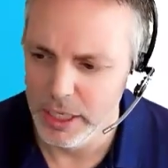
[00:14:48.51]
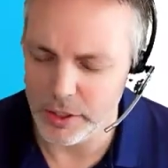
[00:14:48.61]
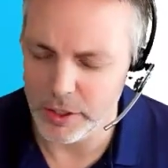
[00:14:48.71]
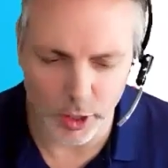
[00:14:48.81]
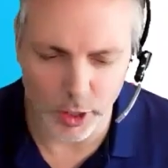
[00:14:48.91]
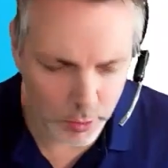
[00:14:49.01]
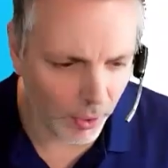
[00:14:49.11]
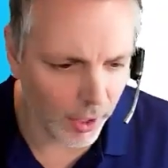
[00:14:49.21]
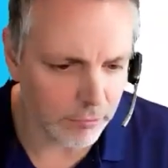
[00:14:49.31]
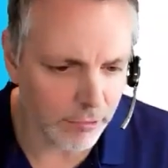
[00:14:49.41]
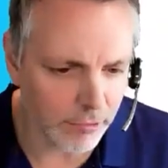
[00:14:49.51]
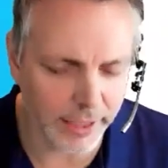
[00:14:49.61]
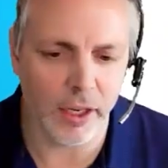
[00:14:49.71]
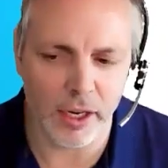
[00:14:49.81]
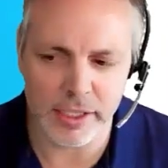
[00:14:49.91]
So the Copilot
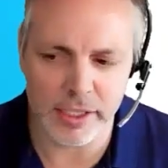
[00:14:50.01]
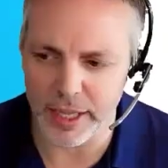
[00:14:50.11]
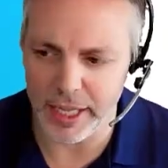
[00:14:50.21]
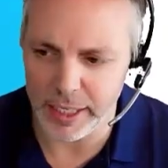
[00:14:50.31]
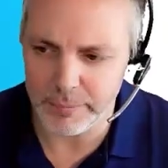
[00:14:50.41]
recognizes that